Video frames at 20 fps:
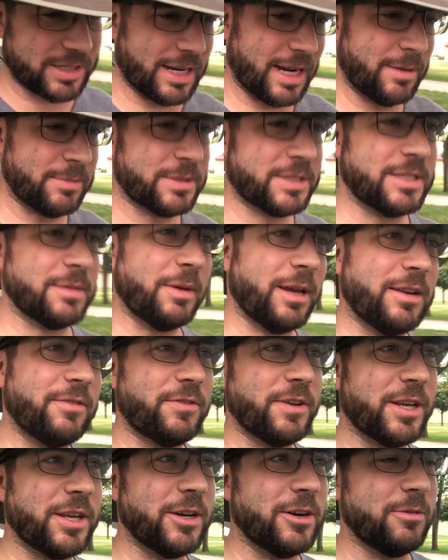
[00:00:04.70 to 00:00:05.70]
time since I made a
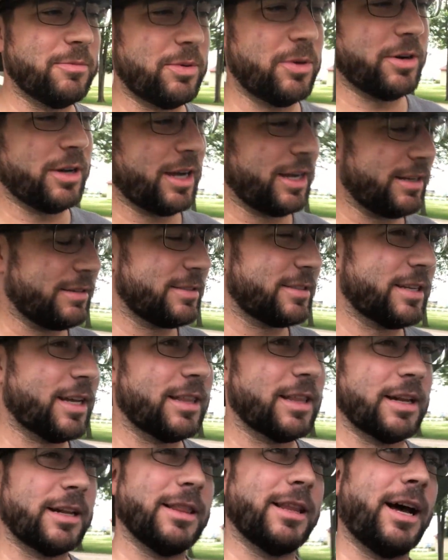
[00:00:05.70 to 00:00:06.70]
video. Boy, I say
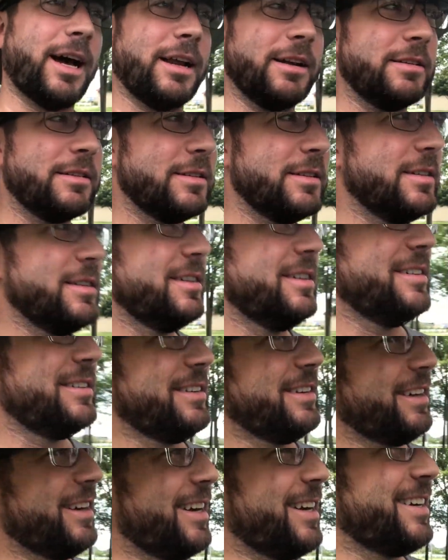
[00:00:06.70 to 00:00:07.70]
that a
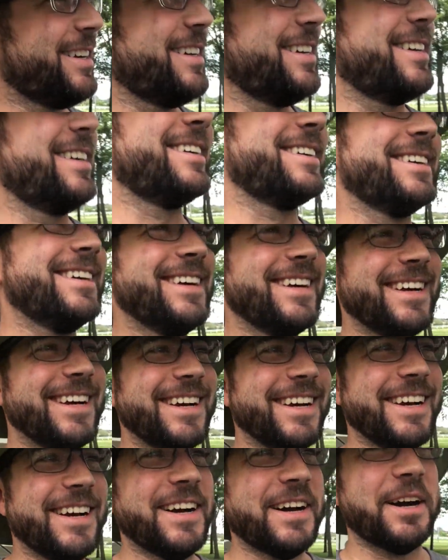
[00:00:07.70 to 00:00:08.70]
lot.
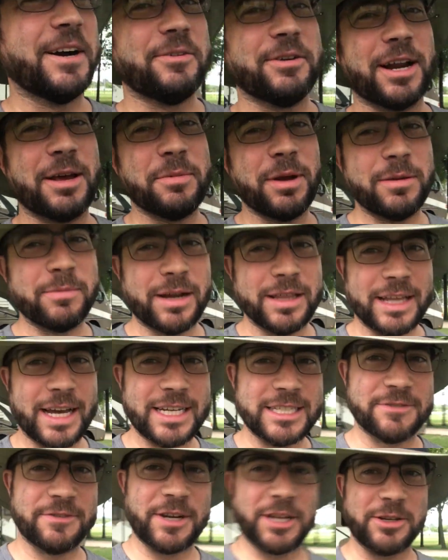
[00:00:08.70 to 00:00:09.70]
When I made my
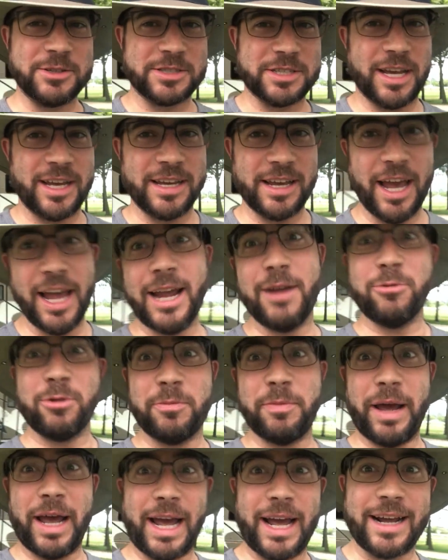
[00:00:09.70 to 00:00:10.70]
last video saying, hey, we're
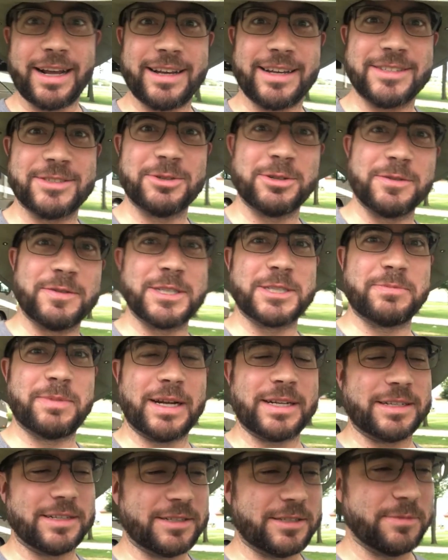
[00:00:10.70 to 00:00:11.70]
back, I sort of
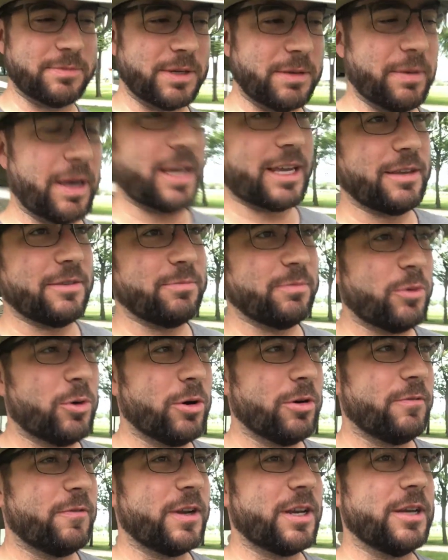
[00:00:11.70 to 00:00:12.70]
expected to be making
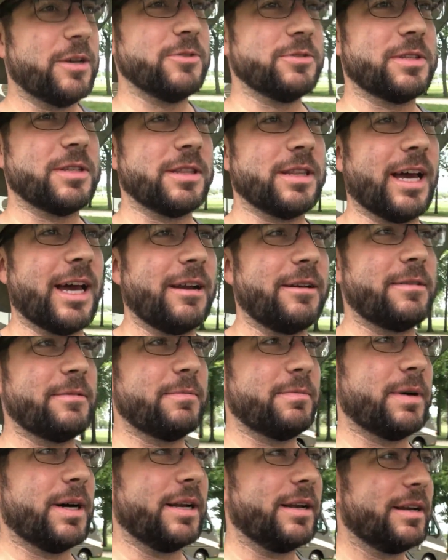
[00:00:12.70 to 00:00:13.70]
more videos than that.
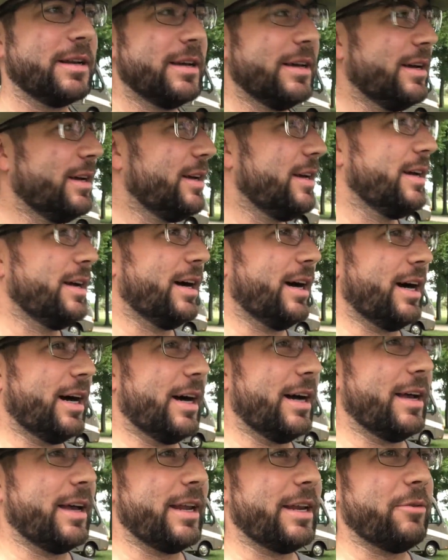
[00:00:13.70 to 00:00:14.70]
But
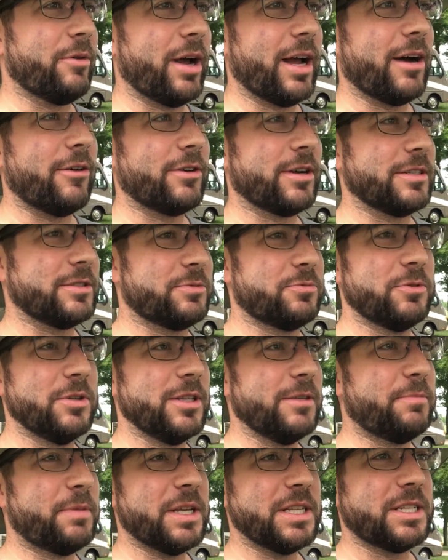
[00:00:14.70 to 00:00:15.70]
anyway, I was
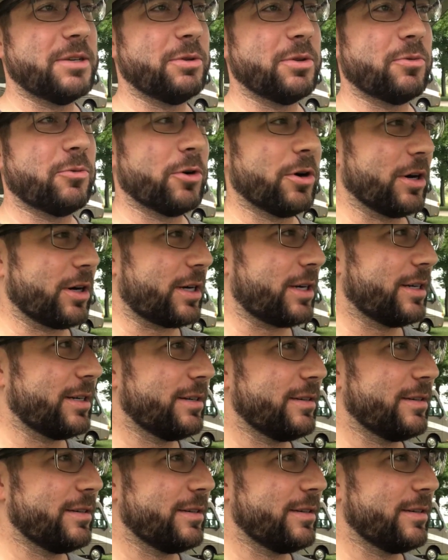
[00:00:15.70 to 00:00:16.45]
really busy with work